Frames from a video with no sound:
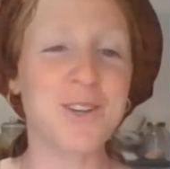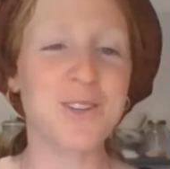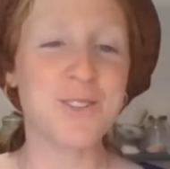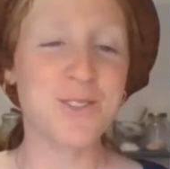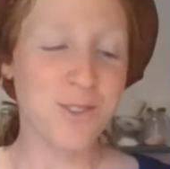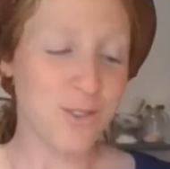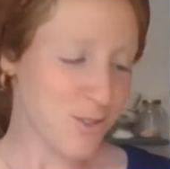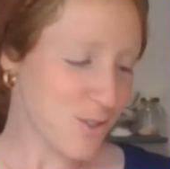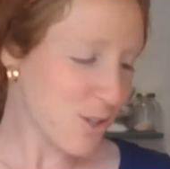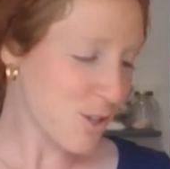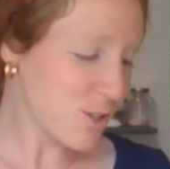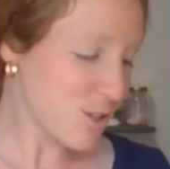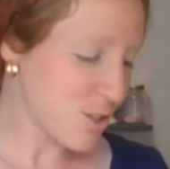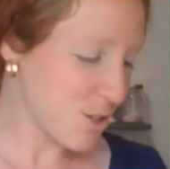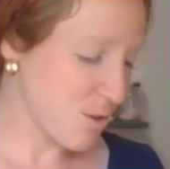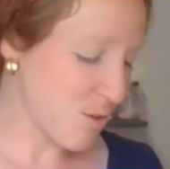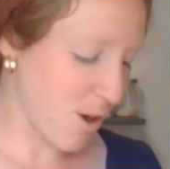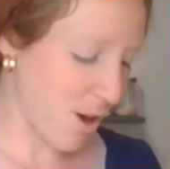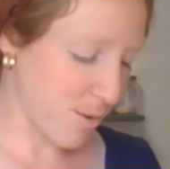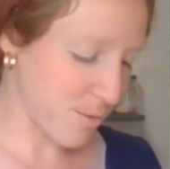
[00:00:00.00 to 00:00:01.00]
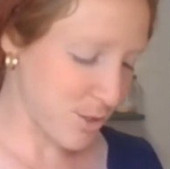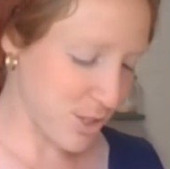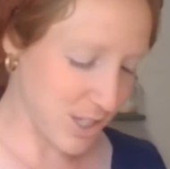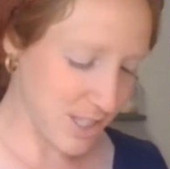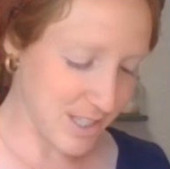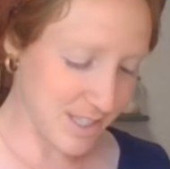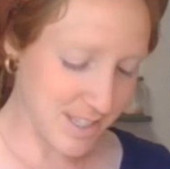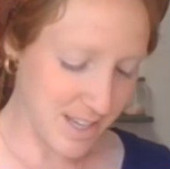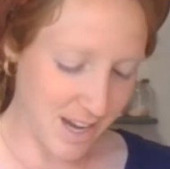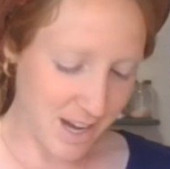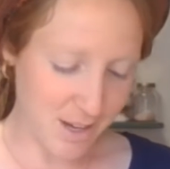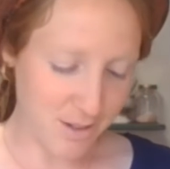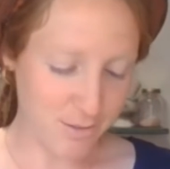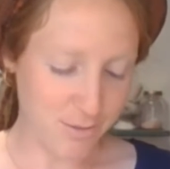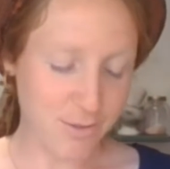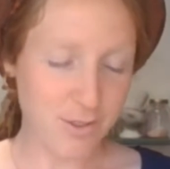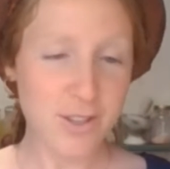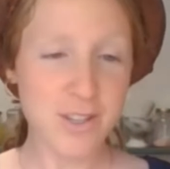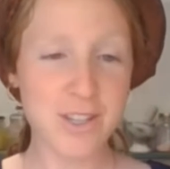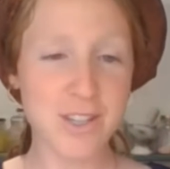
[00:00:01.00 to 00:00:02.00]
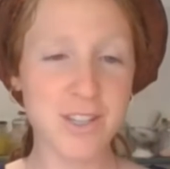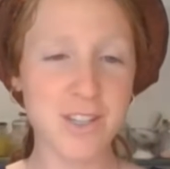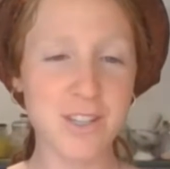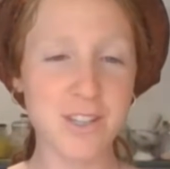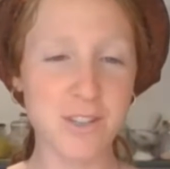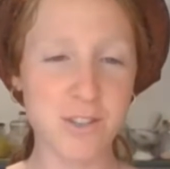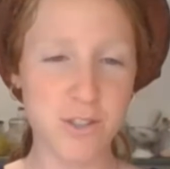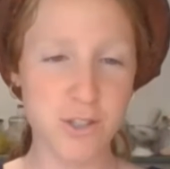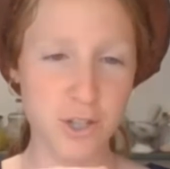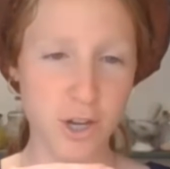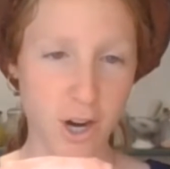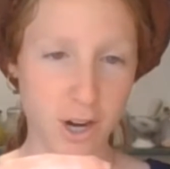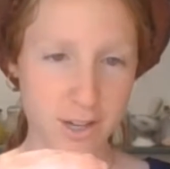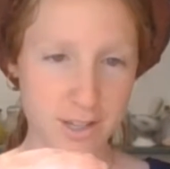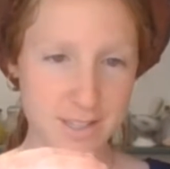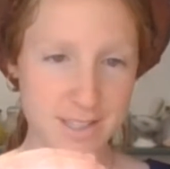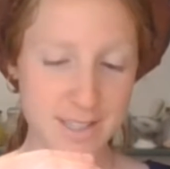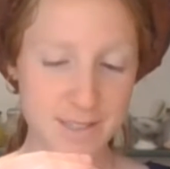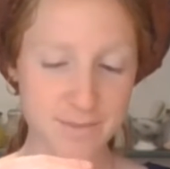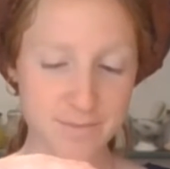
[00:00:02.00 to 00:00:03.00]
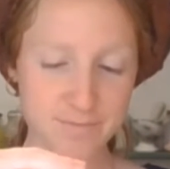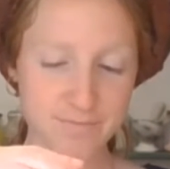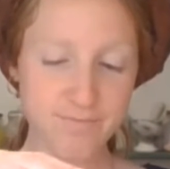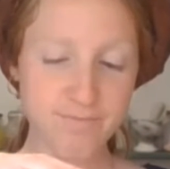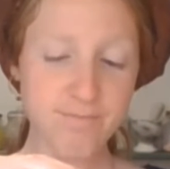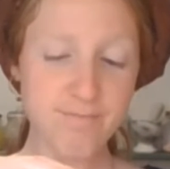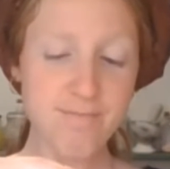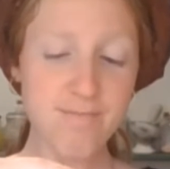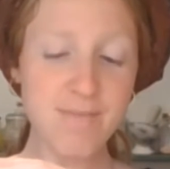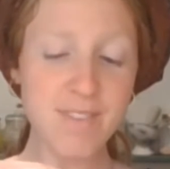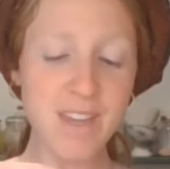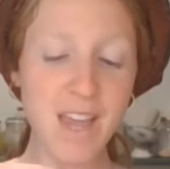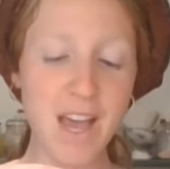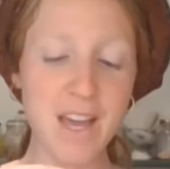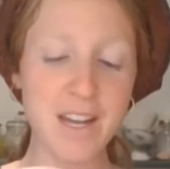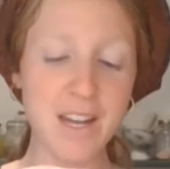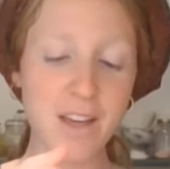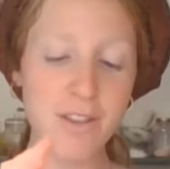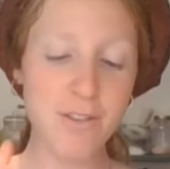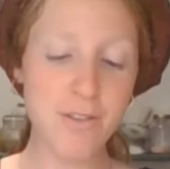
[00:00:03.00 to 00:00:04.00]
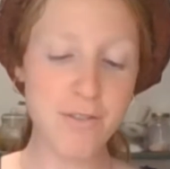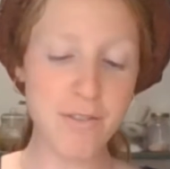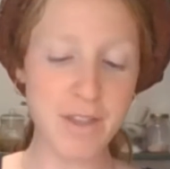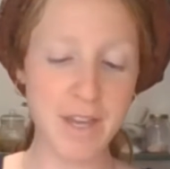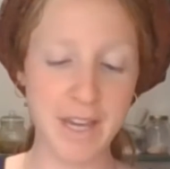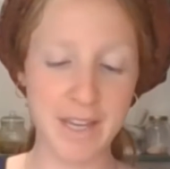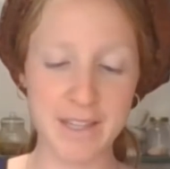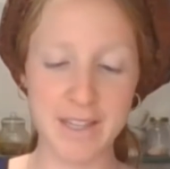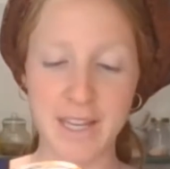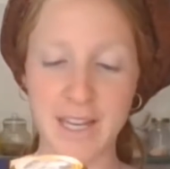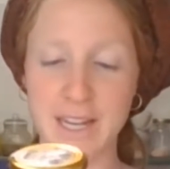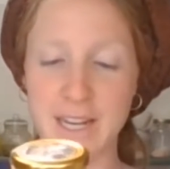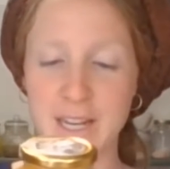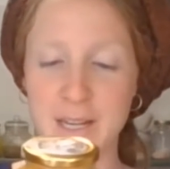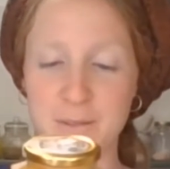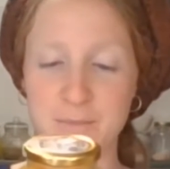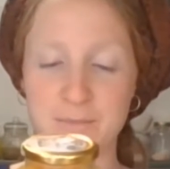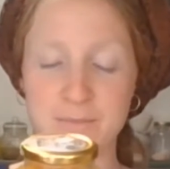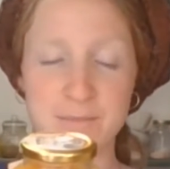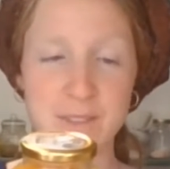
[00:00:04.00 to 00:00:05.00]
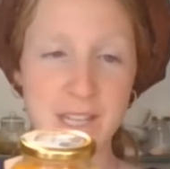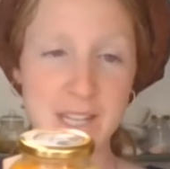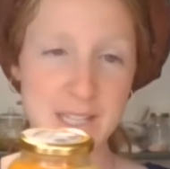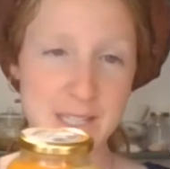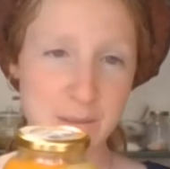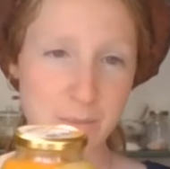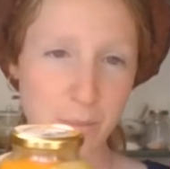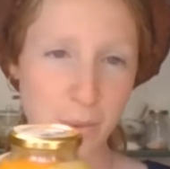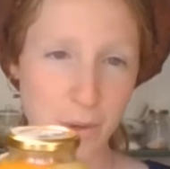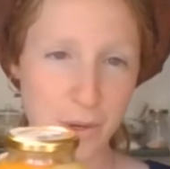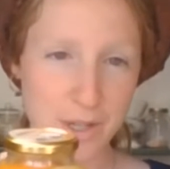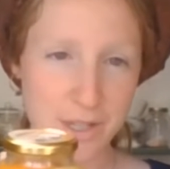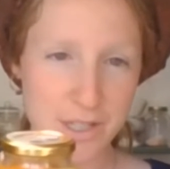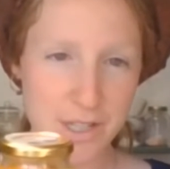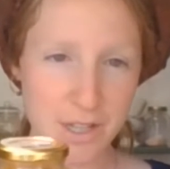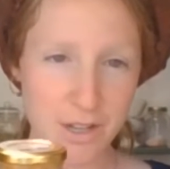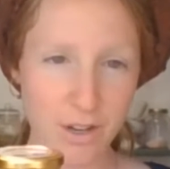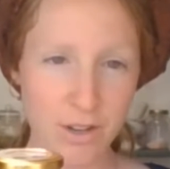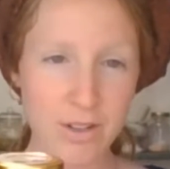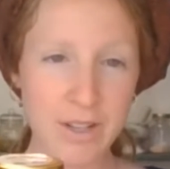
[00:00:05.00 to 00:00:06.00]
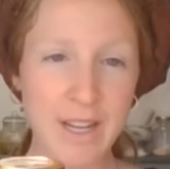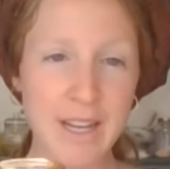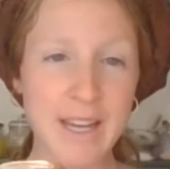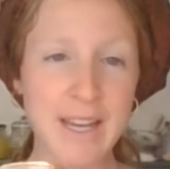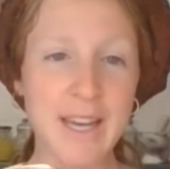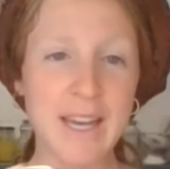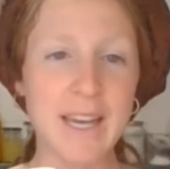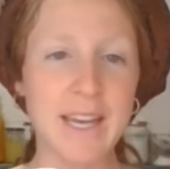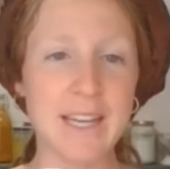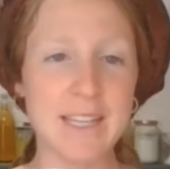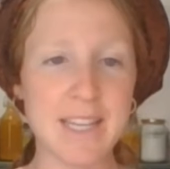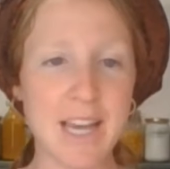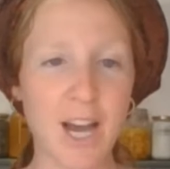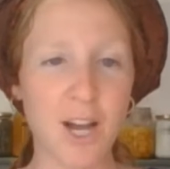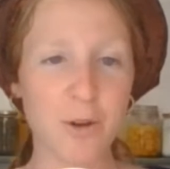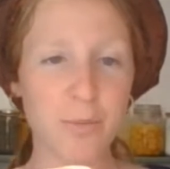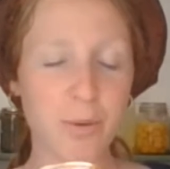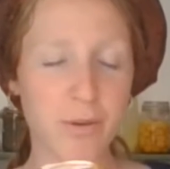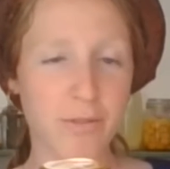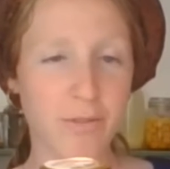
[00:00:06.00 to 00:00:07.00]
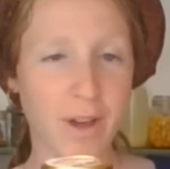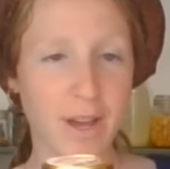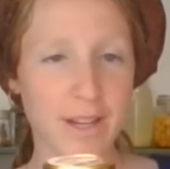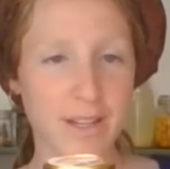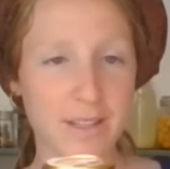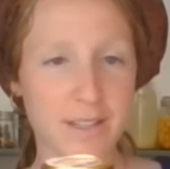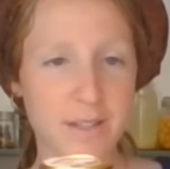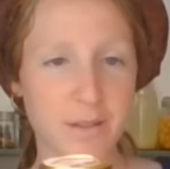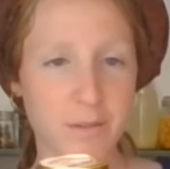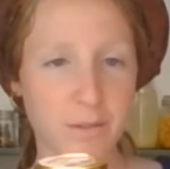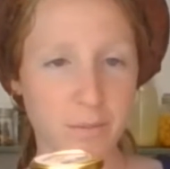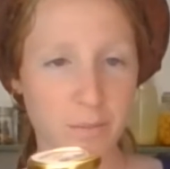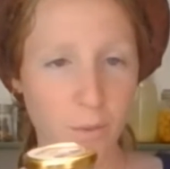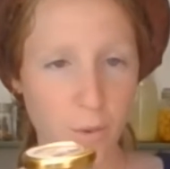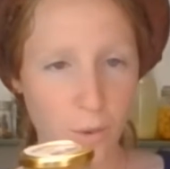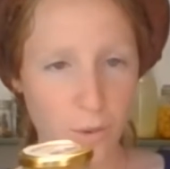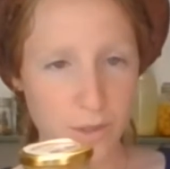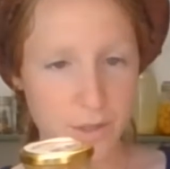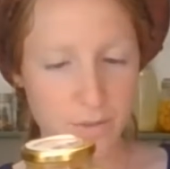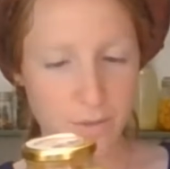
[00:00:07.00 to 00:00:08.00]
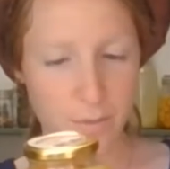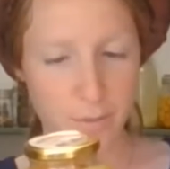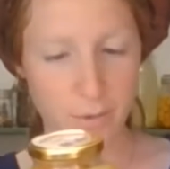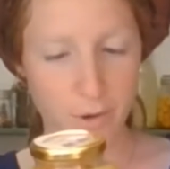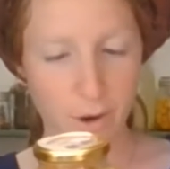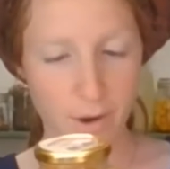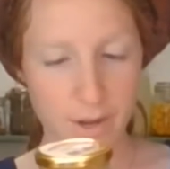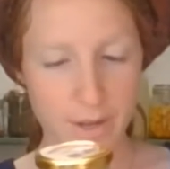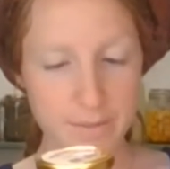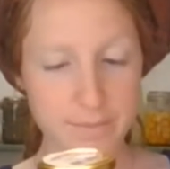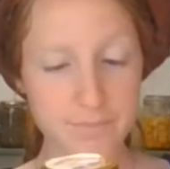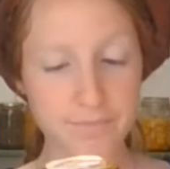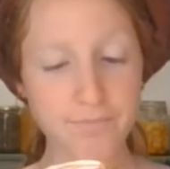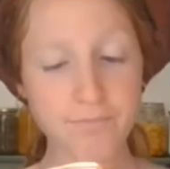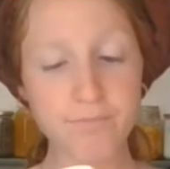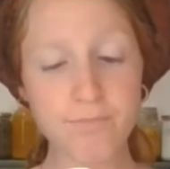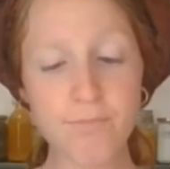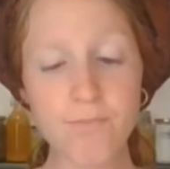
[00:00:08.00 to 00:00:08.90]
So those are your two options of jars. Another thing that is important to note is how to prevent mold from growing.